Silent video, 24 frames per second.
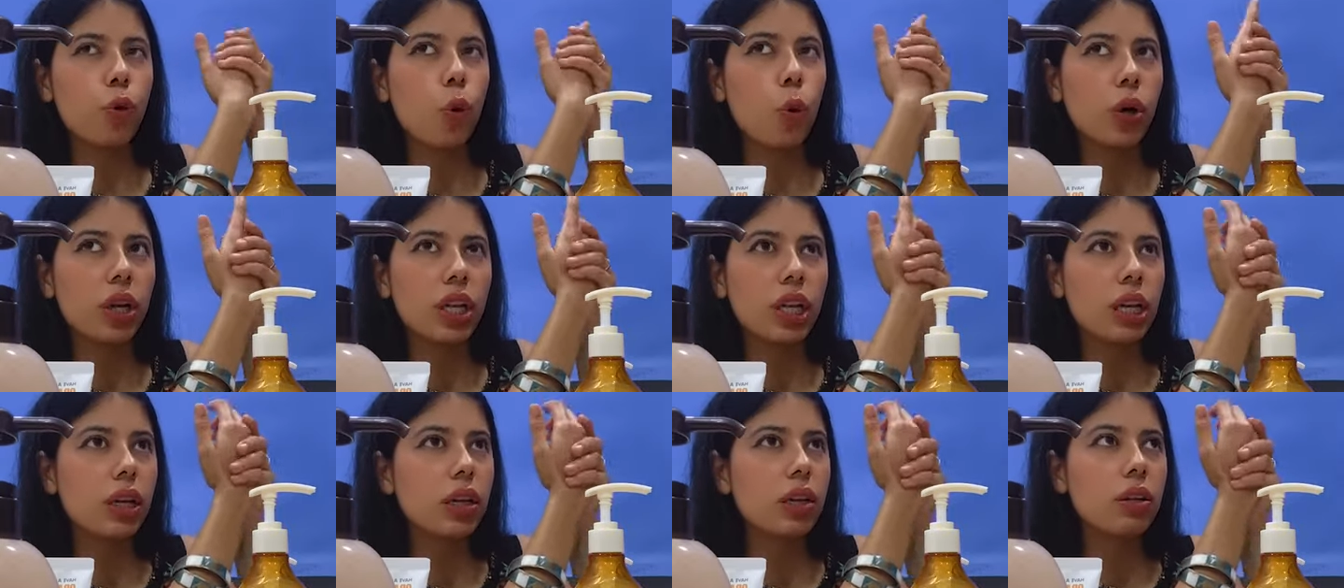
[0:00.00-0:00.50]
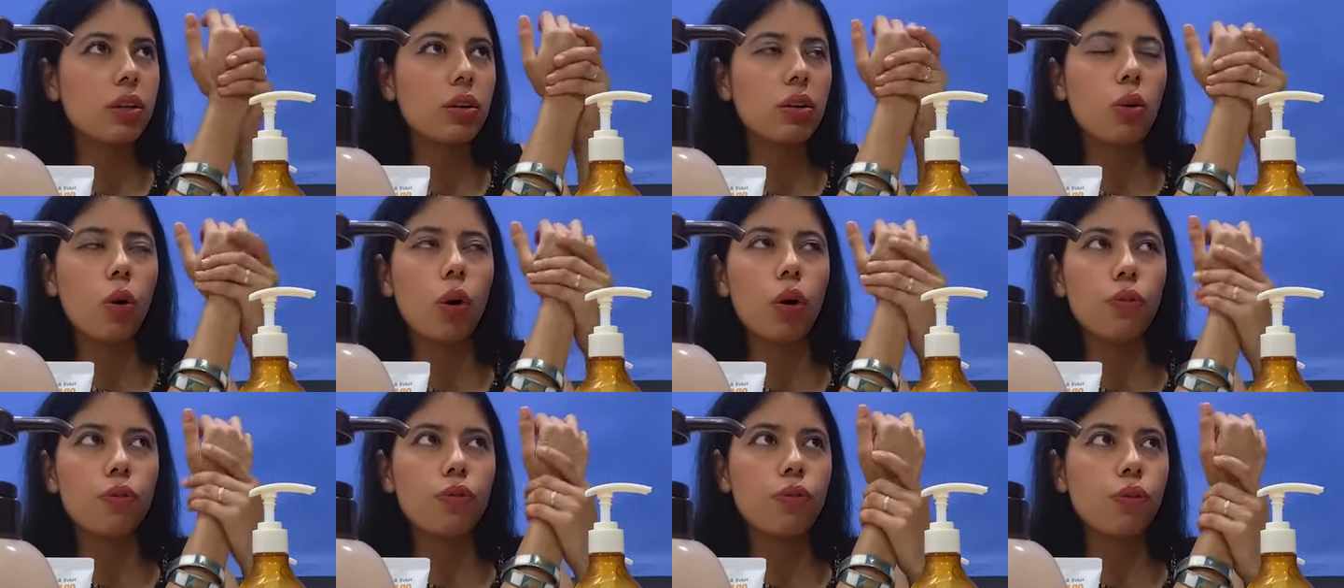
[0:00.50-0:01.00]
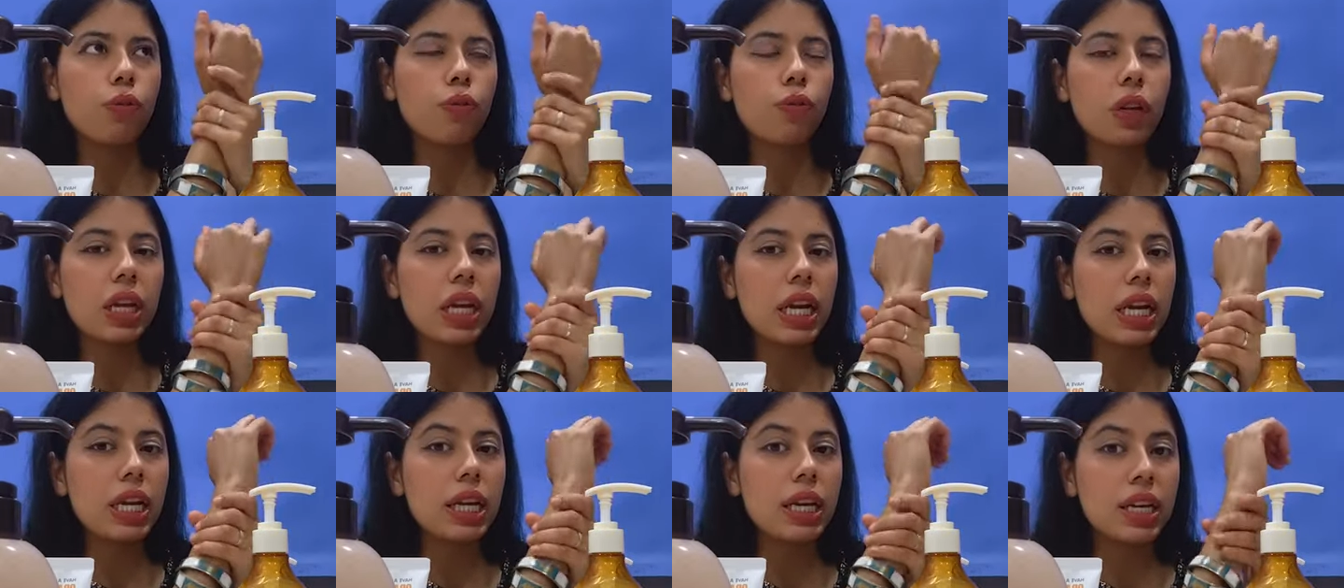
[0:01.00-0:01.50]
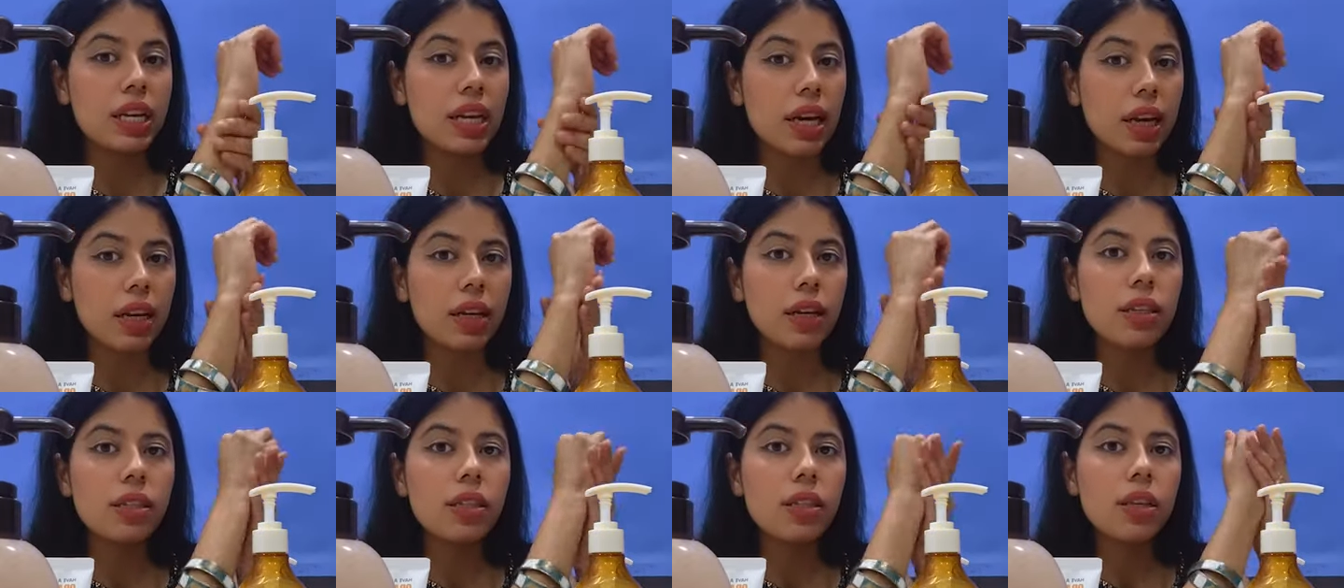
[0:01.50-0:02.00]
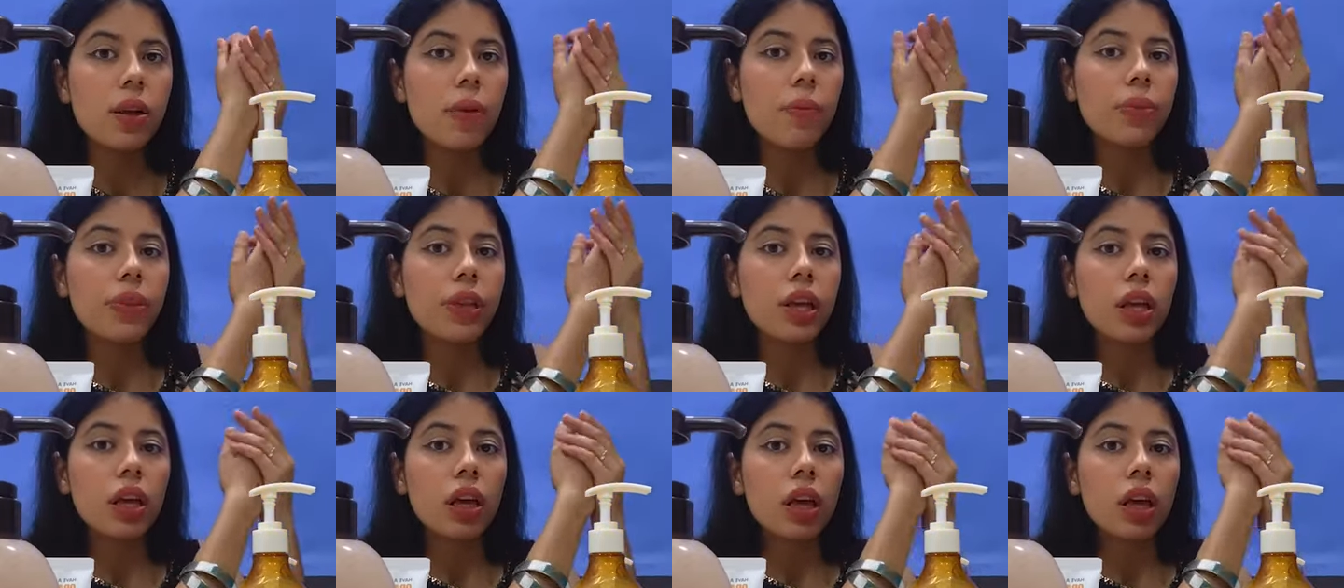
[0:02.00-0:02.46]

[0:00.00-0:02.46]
14 or 15 days,